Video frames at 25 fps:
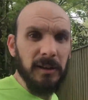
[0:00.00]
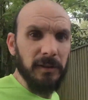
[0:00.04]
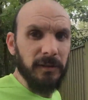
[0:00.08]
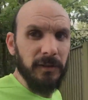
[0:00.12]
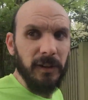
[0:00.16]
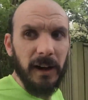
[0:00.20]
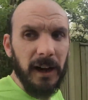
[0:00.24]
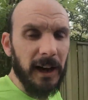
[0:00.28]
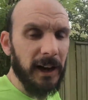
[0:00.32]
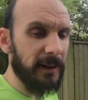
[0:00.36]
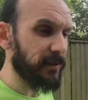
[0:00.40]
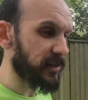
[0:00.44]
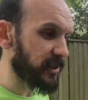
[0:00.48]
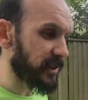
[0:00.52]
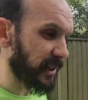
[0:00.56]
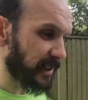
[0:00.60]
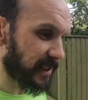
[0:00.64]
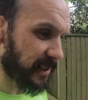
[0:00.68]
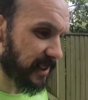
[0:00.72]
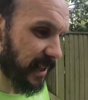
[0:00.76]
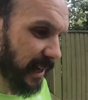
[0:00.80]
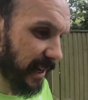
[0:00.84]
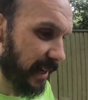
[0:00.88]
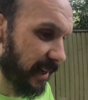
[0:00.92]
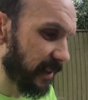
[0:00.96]

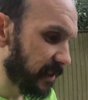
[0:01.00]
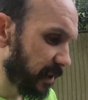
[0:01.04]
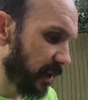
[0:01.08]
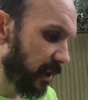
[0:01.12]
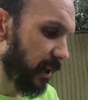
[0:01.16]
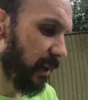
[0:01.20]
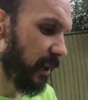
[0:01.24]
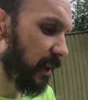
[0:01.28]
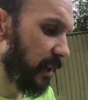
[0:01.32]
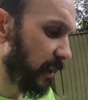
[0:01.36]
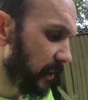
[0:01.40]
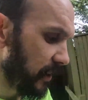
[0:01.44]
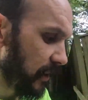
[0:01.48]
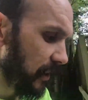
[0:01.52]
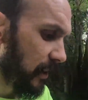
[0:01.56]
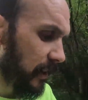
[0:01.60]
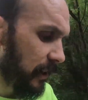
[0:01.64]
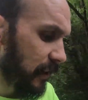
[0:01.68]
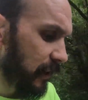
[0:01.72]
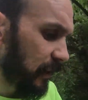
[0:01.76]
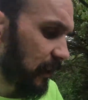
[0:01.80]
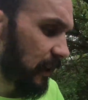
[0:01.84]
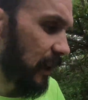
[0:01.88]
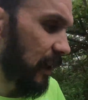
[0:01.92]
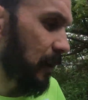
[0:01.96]
5-6 Ks,
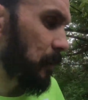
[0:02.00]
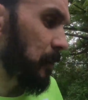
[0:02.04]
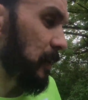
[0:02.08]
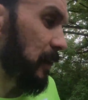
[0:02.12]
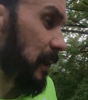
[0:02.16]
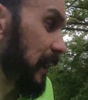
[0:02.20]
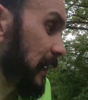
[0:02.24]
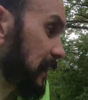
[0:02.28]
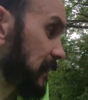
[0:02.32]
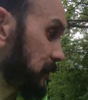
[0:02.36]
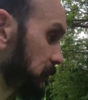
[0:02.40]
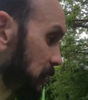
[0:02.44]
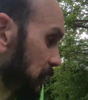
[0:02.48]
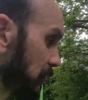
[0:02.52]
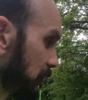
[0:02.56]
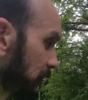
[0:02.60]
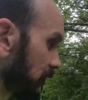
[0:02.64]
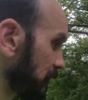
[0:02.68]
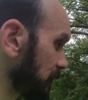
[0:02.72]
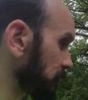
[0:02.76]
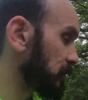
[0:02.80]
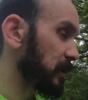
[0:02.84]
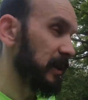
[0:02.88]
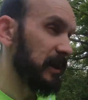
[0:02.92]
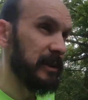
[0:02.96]
keeping the legs
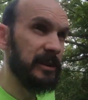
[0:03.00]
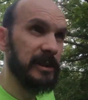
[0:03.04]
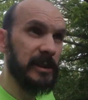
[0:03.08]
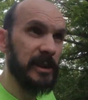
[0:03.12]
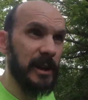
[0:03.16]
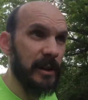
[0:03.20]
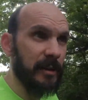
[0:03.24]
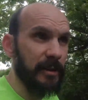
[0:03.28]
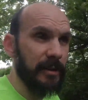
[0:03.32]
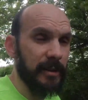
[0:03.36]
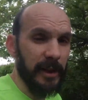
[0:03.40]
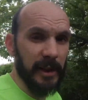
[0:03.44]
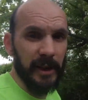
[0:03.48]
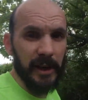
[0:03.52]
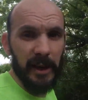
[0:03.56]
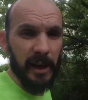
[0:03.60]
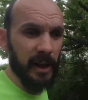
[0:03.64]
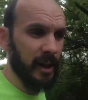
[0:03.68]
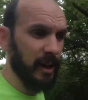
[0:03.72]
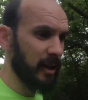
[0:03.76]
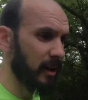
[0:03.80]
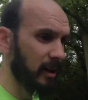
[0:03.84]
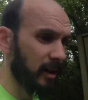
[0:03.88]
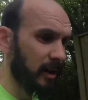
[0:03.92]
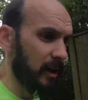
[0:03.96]
moving, but
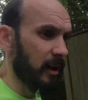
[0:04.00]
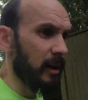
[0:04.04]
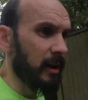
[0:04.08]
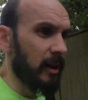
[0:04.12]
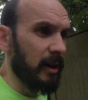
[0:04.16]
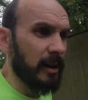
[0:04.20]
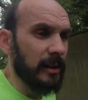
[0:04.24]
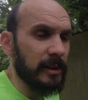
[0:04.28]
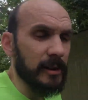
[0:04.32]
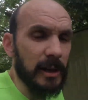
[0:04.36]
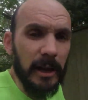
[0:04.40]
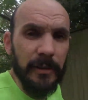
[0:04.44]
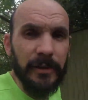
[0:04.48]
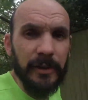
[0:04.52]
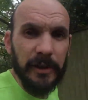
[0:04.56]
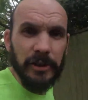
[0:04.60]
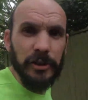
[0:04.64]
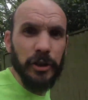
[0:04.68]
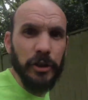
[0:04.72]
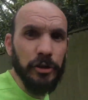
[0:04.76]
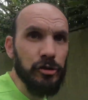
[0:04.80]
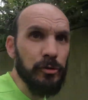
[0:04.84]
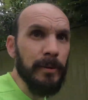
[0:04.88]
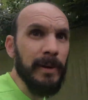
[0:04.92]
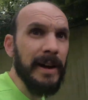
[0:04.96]
nothing
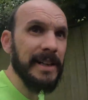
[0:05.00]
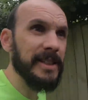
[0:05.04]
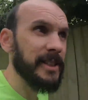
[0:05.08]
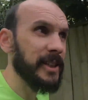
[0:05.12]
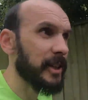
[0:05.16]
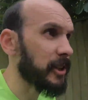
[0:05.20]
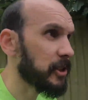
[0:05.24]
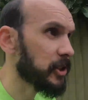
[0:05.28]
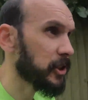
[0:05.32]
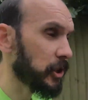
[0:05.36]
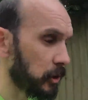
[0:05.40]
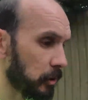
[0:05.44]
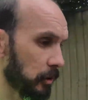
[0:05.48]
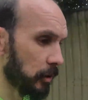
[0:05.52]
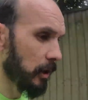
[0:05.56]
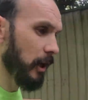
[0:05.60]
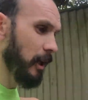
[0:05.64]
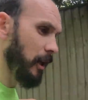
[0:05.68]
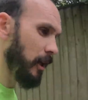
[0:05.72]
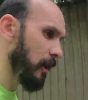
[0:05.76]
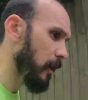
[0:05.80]
too dramatic at all.